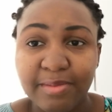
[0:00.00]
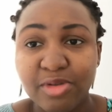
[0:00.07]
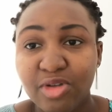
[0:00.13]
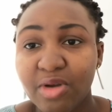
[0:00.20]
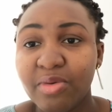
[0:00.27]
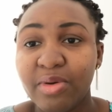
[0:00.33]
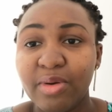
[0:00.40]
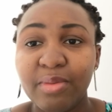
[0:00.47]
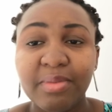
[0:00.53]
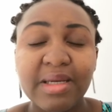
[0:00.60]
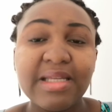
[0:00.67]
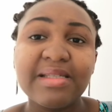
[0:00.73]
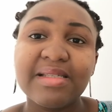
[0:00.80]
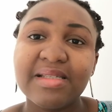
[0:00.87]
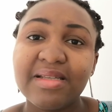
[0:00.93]
I'm sorry,
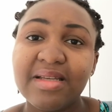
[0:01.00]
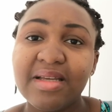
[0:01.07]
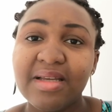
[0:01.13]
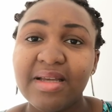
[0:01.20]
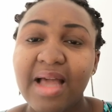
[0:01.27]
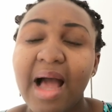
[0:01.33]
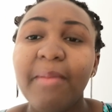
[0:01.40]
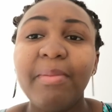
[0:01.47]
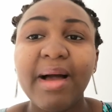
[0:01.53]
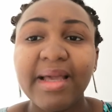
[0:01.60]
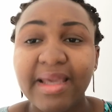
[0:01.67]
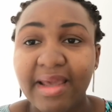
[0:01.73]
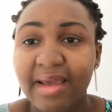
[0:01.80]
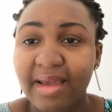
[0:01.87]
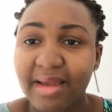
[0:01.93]
please, I'm
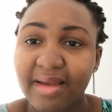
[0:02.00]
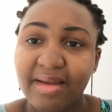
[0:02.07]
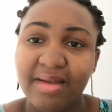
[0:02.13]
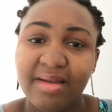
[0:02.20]
back here.